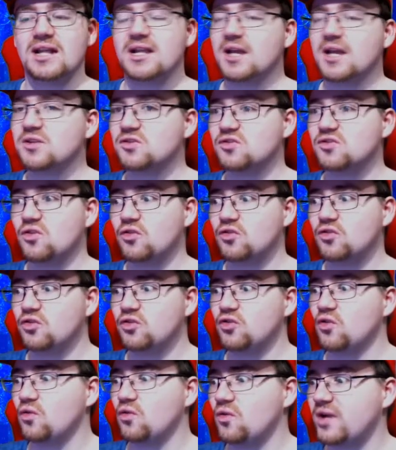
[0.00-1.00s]
Let's
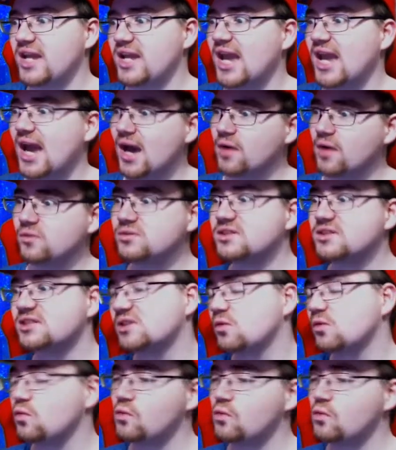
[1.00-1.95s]
do the house.